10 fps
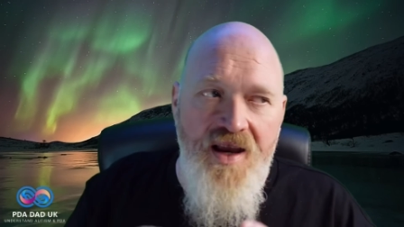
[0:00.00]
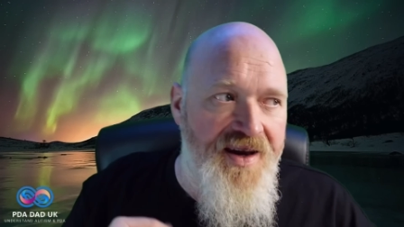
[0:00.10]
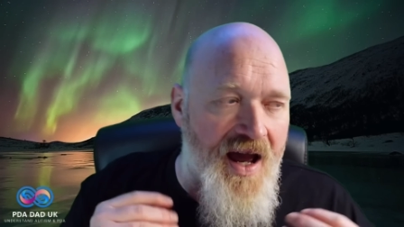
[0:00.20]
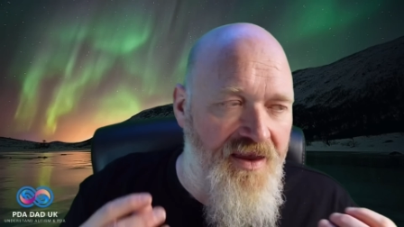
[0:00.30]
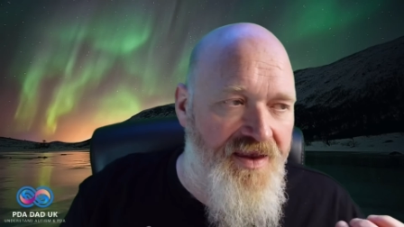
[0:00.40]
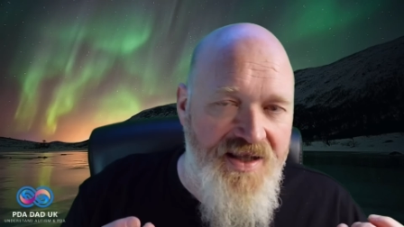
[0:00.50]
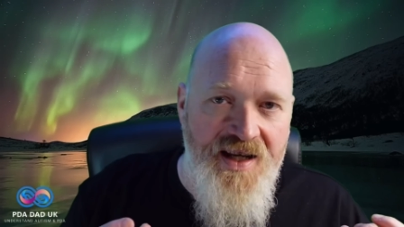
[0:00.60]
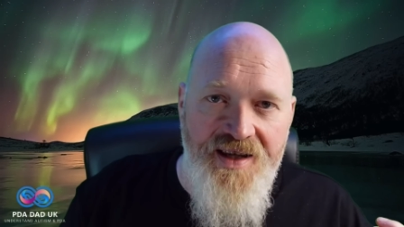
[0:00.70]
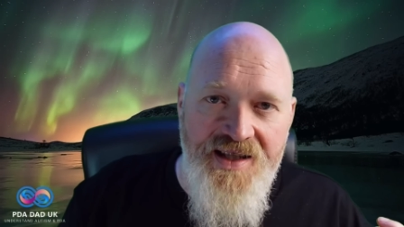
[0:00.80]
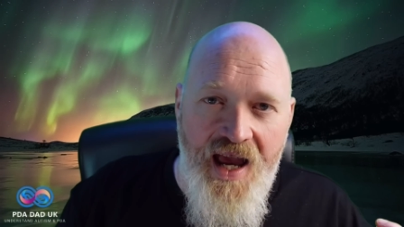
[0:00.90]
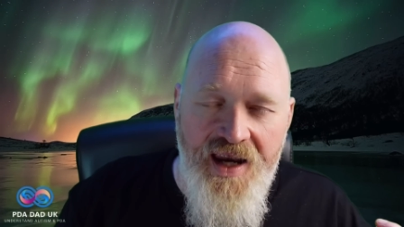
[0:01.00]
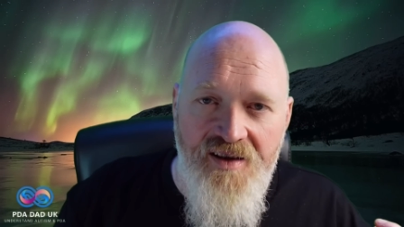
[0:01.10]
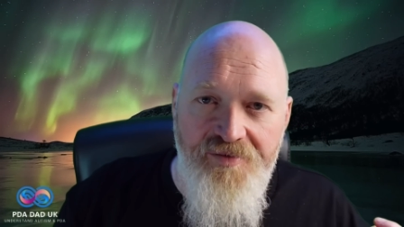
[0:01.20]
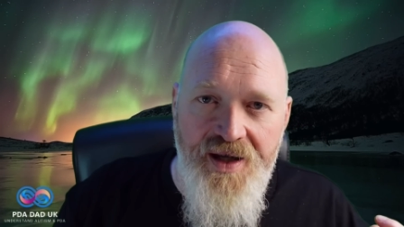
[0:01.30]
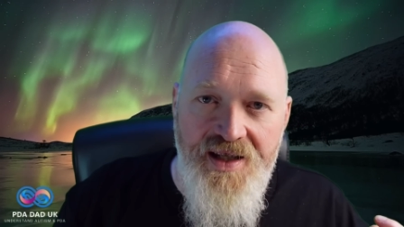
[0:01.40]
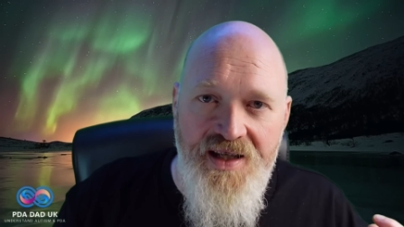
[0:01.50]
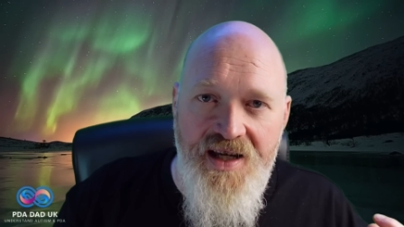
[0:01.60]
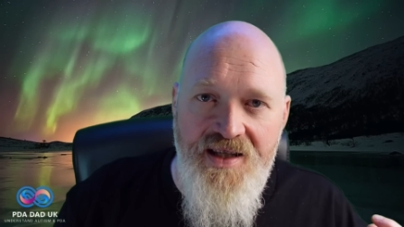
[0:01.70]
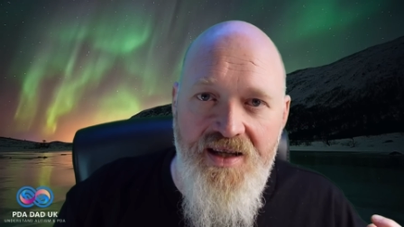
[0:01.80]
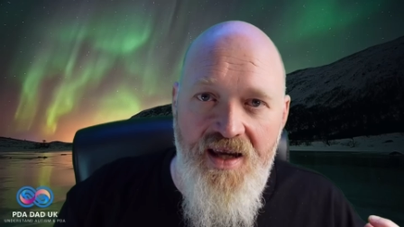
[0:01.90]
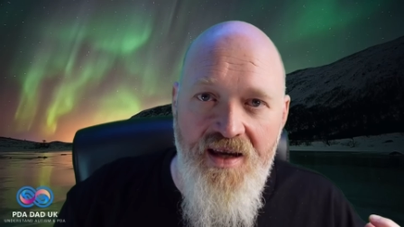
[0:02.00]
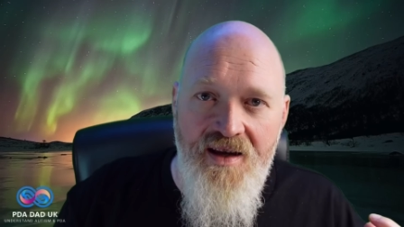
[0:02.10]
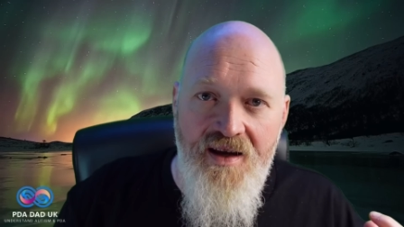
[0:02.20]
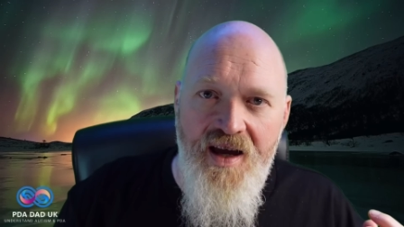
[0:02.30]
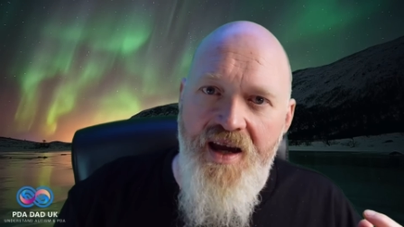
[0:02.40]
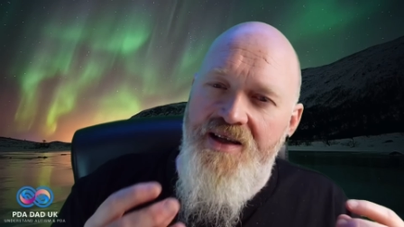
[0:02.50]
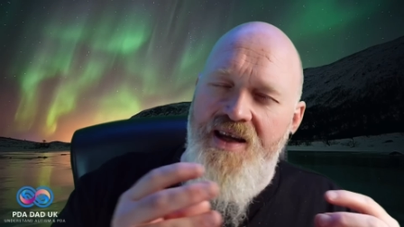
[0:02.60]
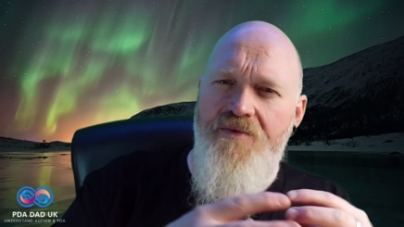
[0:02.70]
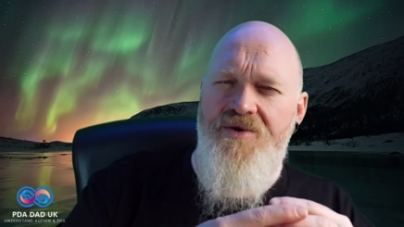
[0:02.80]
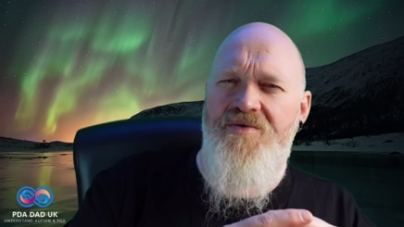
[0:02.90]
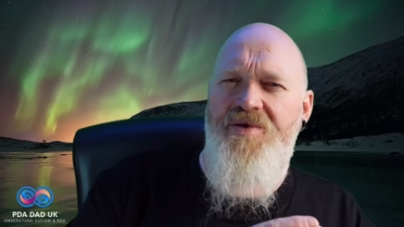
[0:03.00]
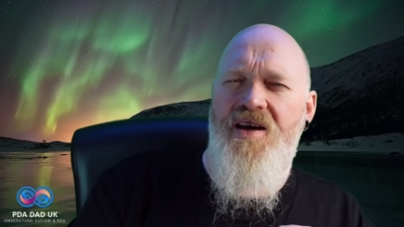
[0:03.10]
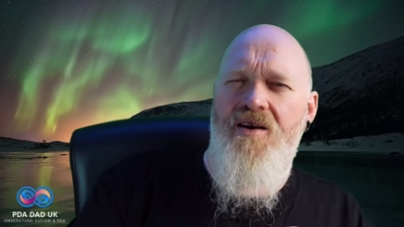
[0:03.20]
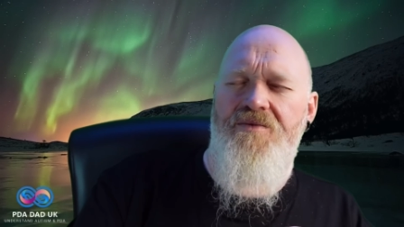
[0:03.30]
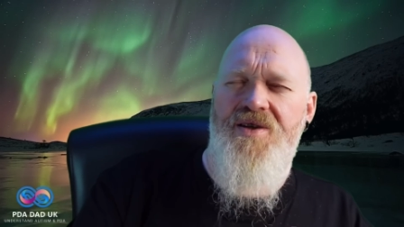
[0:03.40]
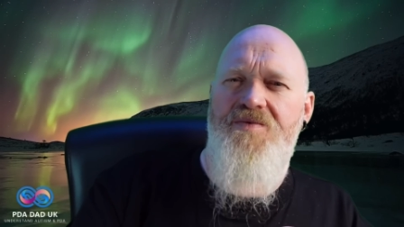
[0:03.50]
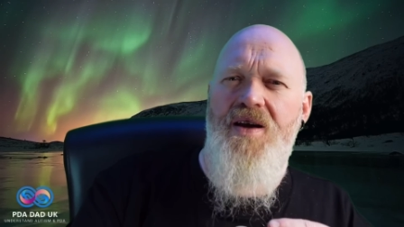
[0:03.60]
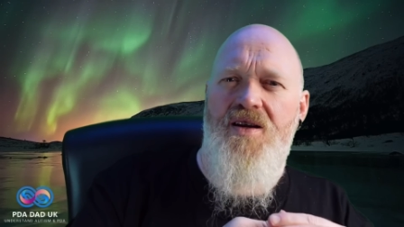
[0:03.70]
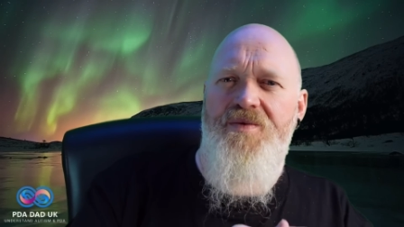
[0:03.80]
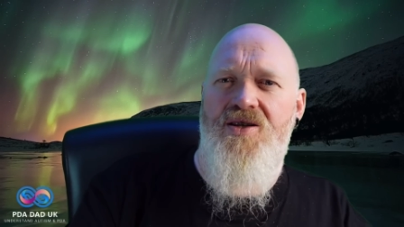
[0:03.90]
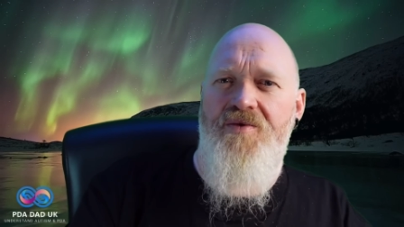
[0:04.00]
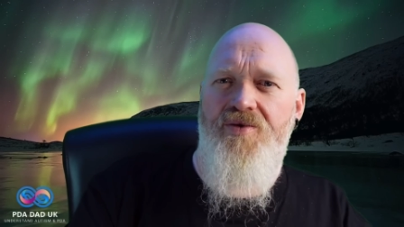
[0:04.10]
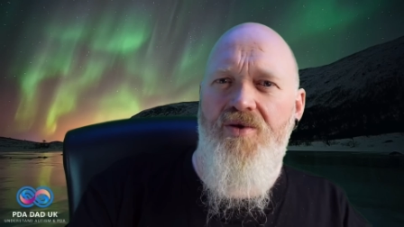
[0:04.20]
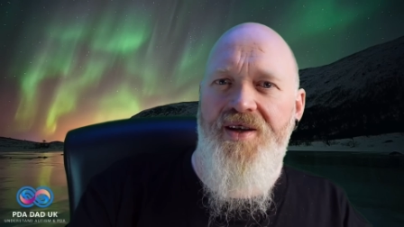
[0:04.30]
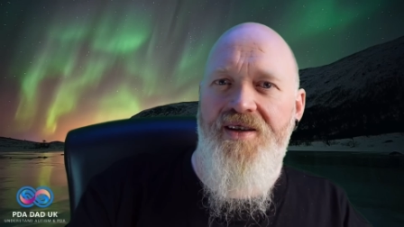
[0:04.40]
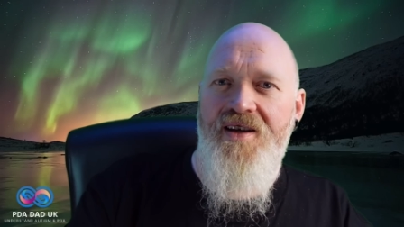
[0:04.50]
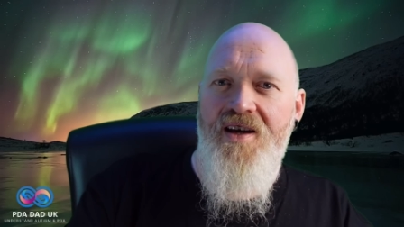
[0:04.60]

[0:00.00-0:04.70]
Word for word: now that there's an understanding of ptsd it's able to be helped, it's able to be supported.